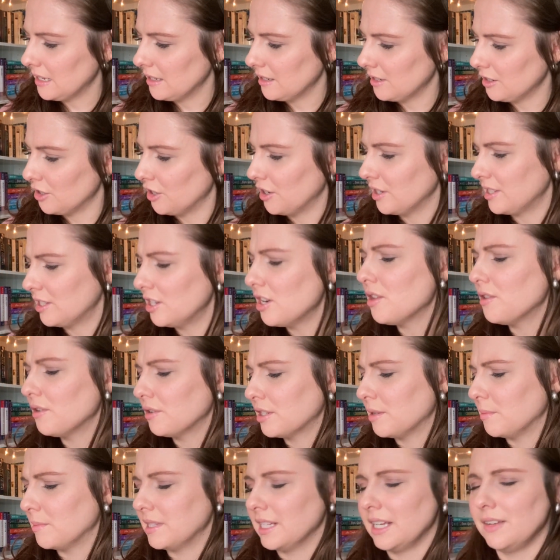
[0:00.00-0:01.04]
Or it's, no, there's
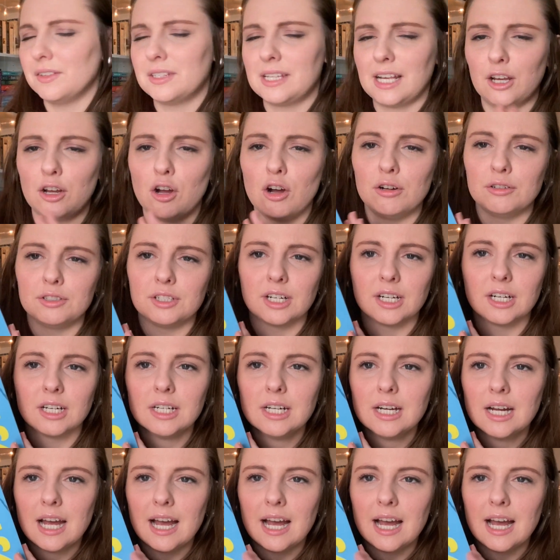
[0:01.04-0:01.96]
some sleeves, like a halter.